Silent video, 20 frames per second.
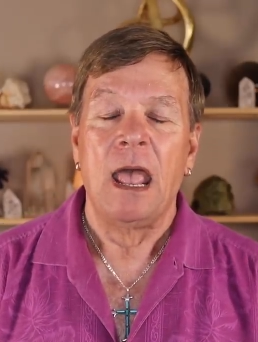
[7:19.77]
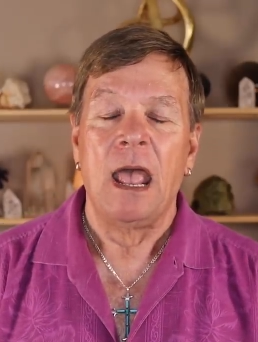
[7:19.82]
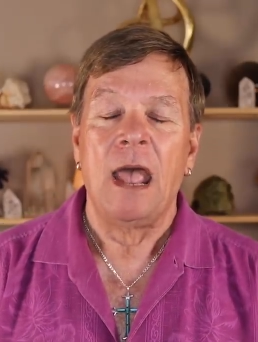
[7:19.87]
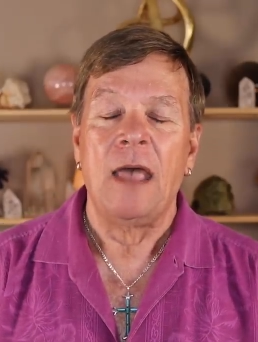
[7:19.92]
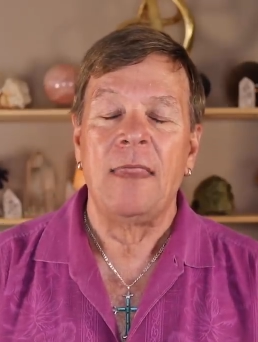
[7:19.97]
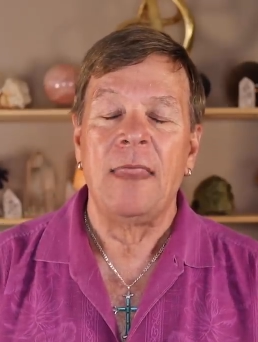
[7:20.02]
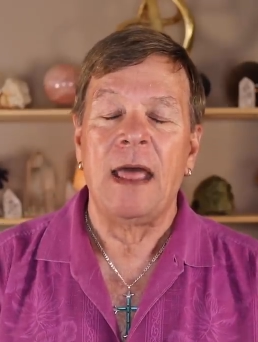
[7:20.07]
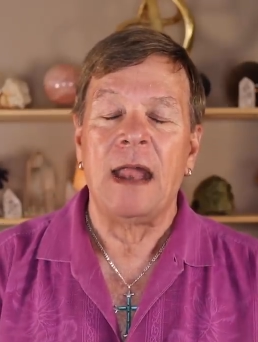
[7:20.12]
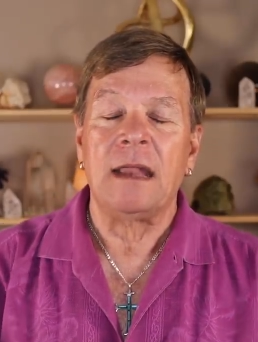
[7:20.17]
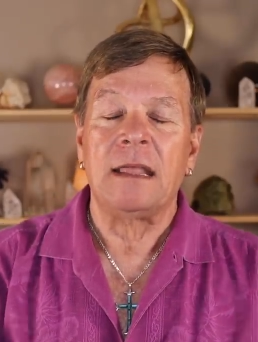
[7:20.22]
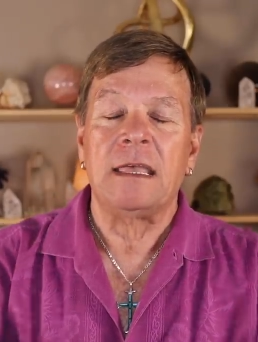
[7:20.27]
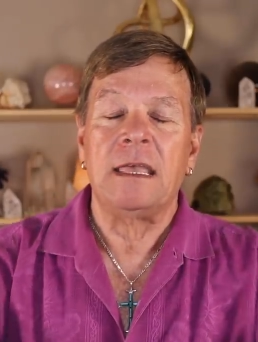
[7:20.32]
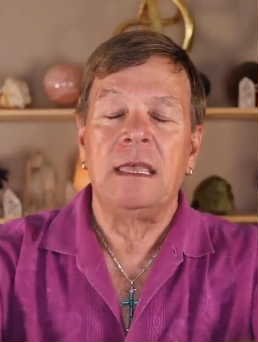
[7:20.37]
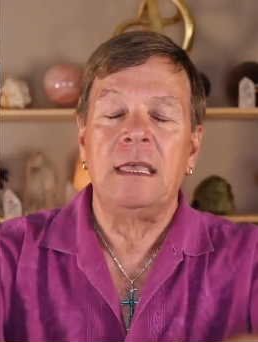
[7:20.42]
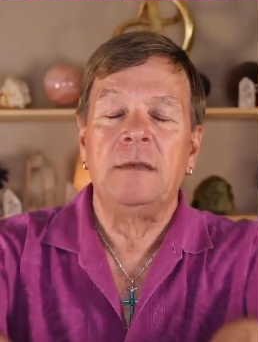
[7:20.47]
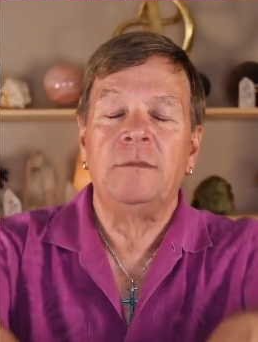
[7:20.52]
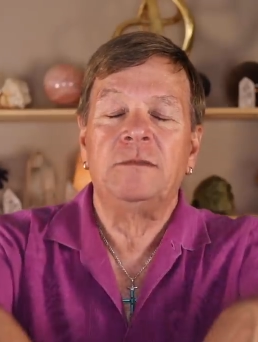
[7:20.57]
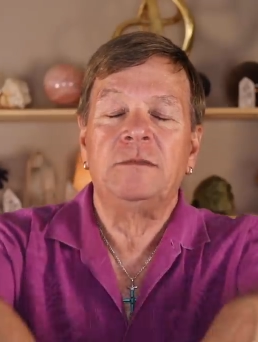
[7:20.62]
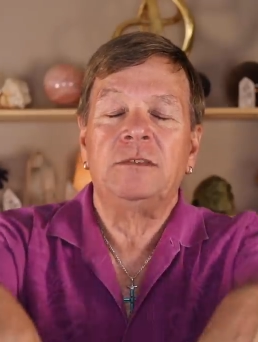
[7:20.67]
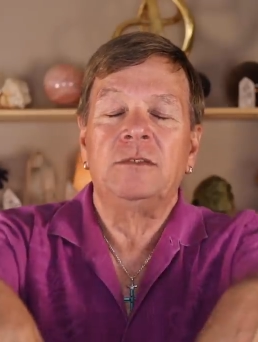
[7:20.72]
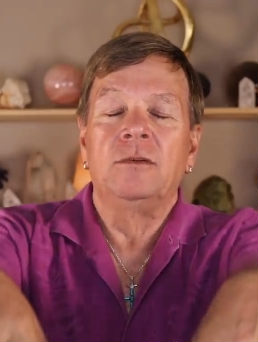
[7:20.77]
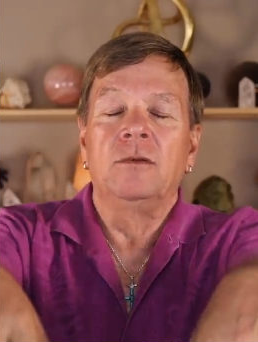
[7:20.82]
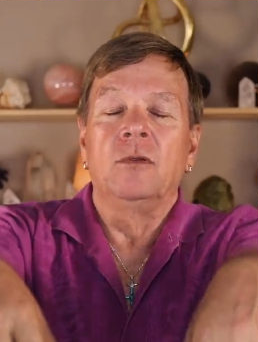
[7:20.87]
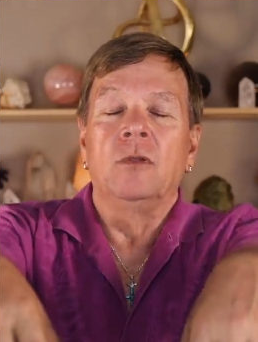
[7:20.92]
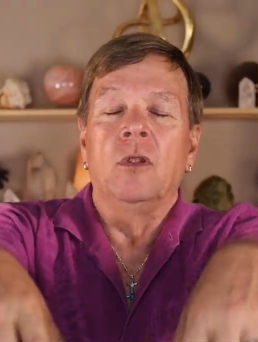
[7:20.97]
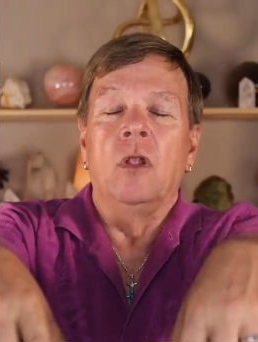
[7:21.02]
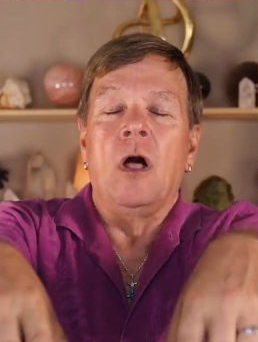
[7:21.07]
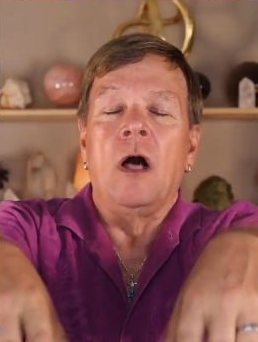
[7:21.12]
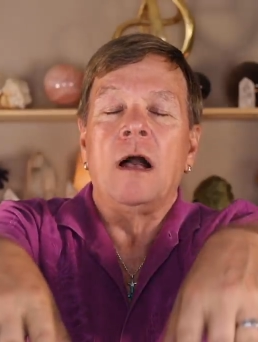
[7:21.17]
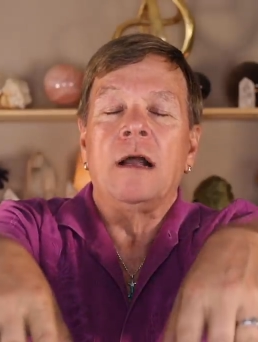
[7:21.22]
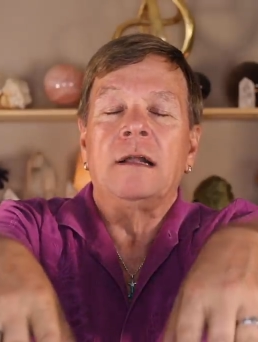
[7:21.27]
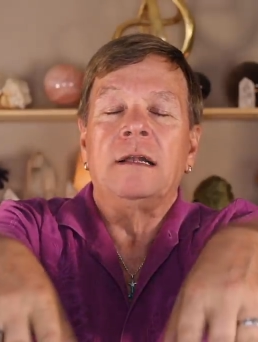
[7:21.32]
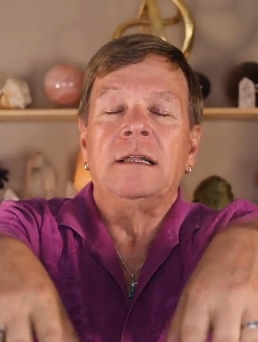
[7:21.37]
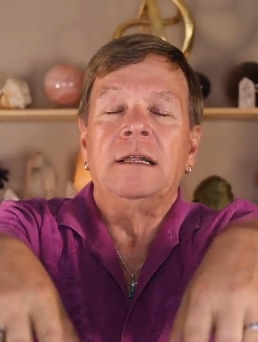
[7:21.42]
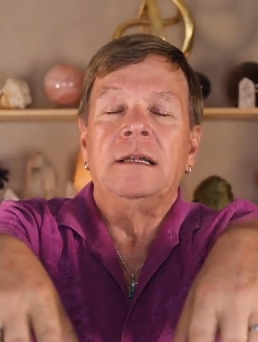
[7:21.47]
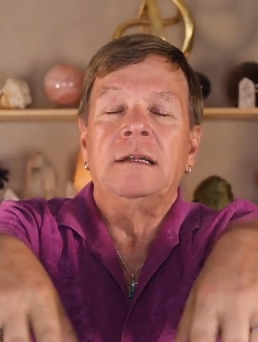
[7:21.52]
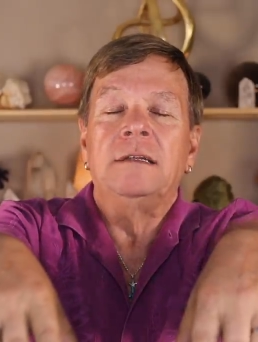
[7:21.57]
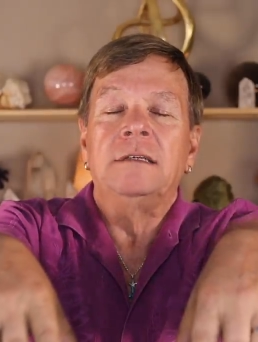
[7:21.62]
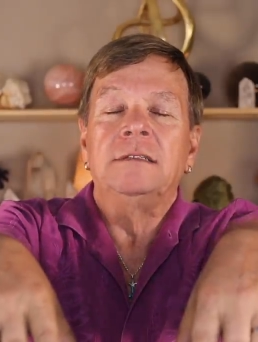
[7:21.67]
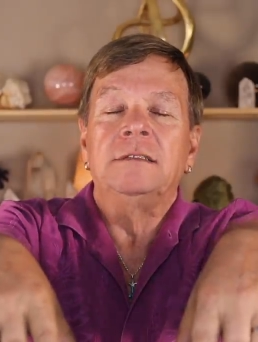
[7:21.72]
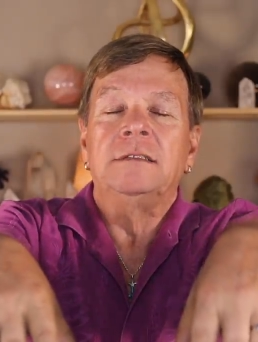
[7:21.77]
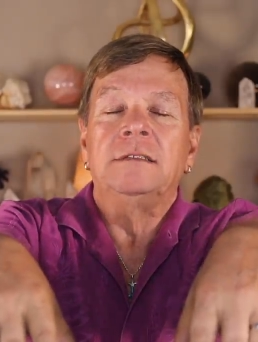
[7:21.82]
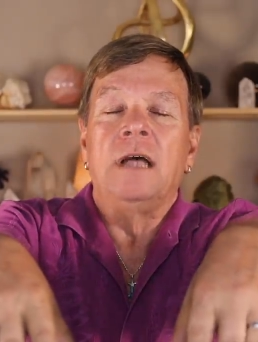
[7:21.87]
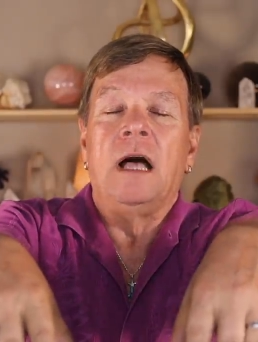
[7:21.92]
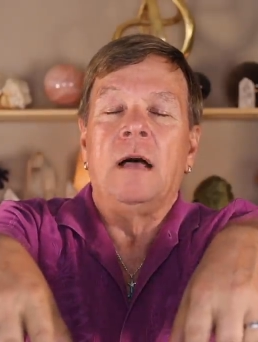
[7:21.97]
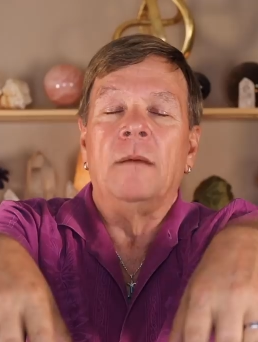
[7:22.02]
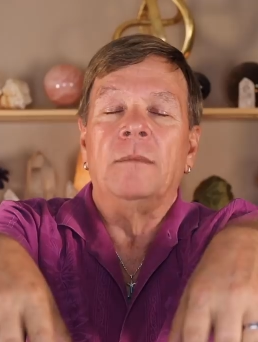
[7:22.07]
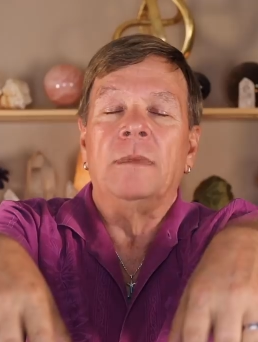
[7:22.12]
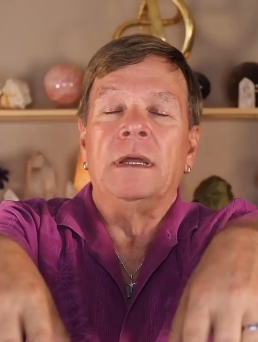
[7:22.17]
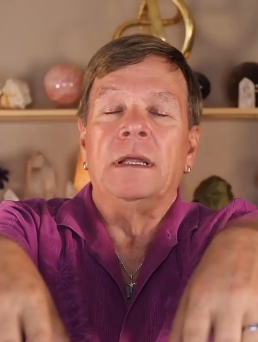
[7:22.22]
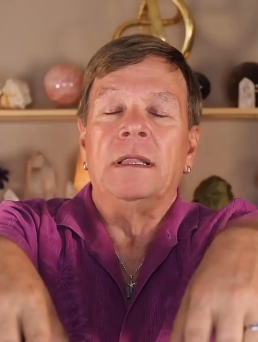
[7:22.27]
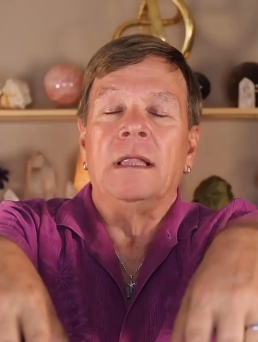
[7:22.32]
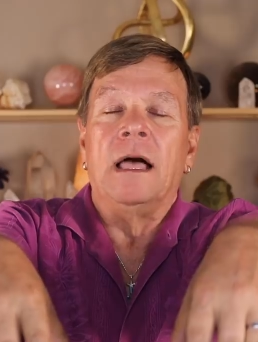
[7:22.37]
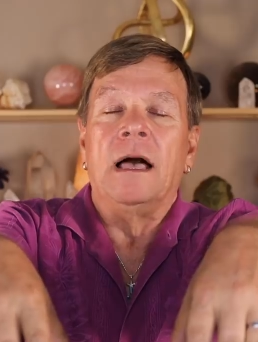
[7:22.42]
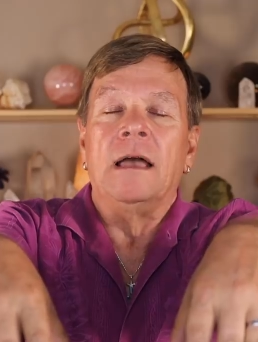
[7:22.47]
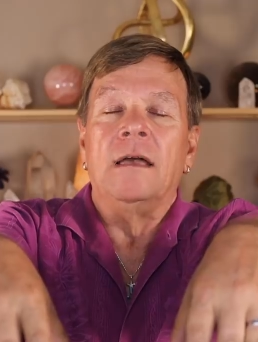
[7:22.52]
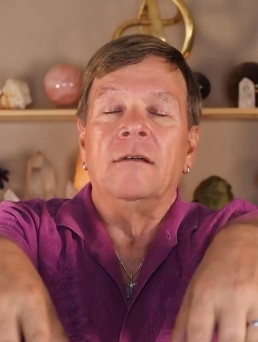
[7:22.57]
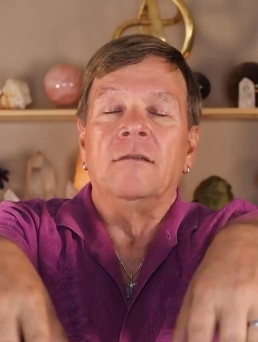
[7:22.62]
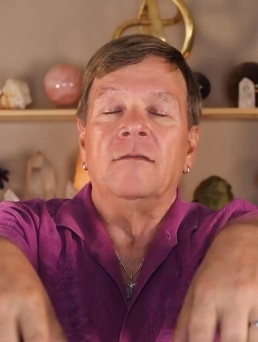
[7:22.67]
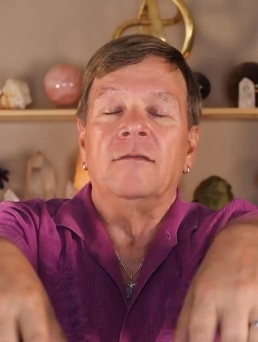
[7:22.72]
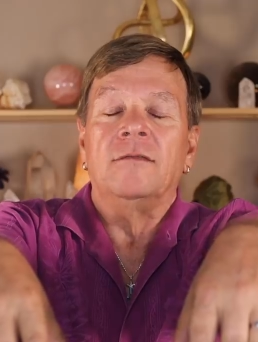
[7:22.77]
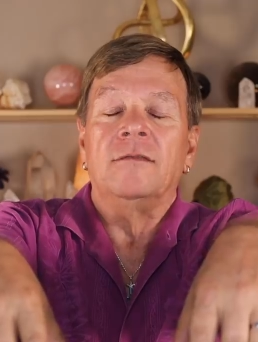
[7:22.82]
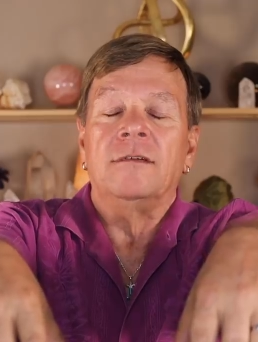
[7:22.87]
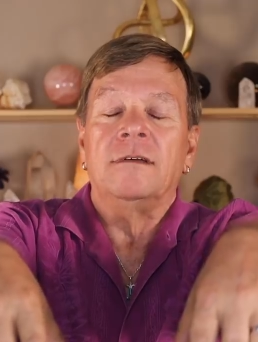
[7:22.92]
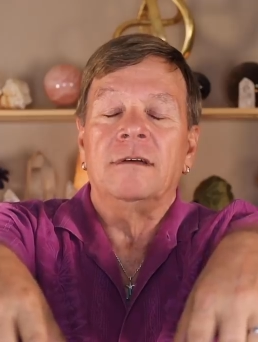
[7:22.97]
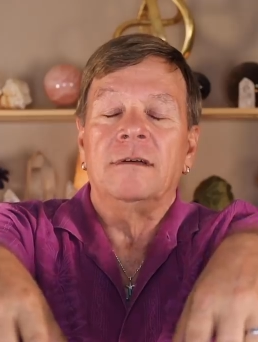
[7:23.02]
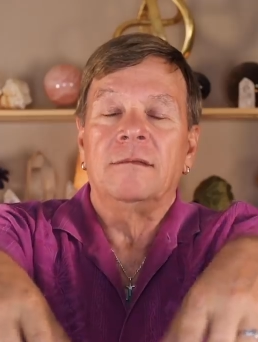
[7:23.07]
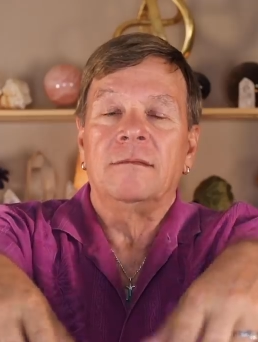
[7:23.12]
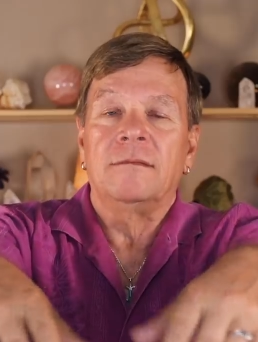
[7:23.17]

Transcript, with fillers: And that keeps you locked into zombie life.